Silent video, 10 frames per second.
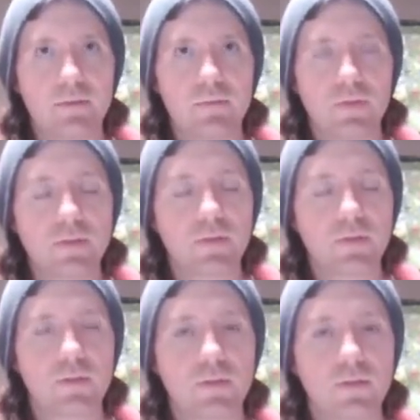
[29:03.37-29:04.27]
First of
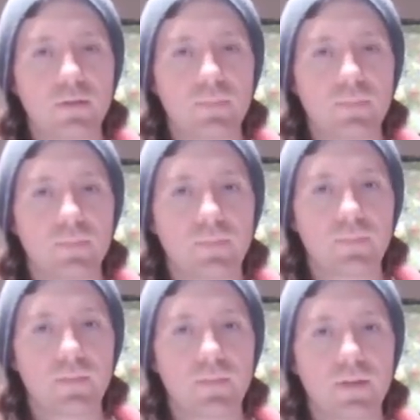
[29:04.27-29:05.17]
all,
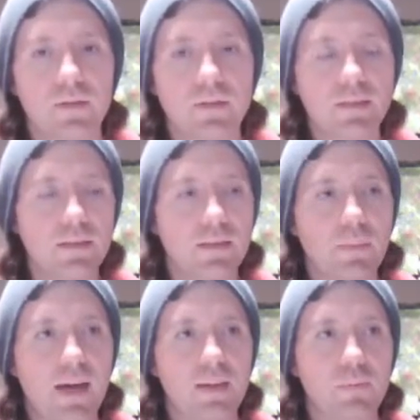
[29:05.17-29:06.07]
the logistic
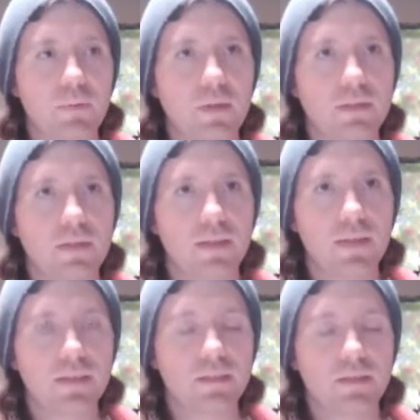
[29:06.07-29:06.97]
map was
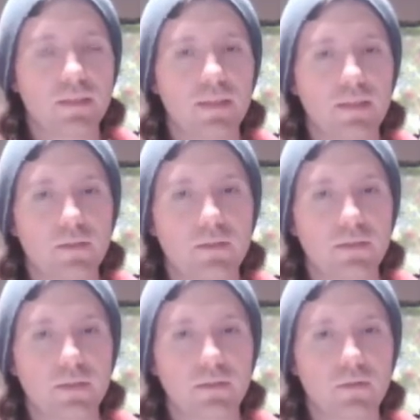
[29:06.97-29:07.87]
initially used
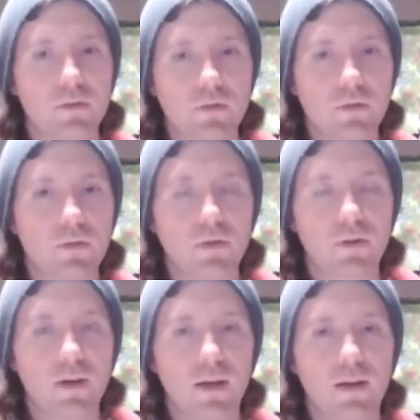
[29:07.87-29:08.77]
to
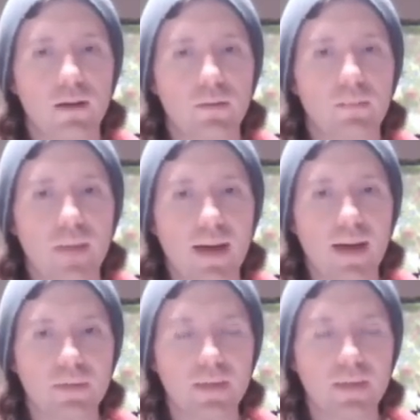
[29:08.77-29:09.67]
map
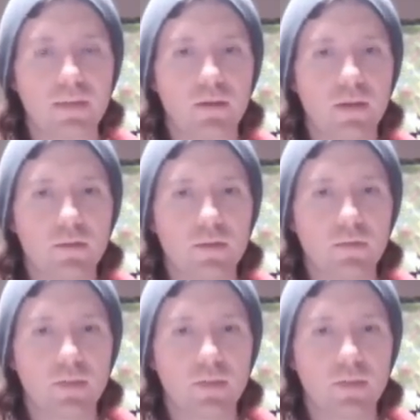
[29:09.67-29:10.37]
the growth of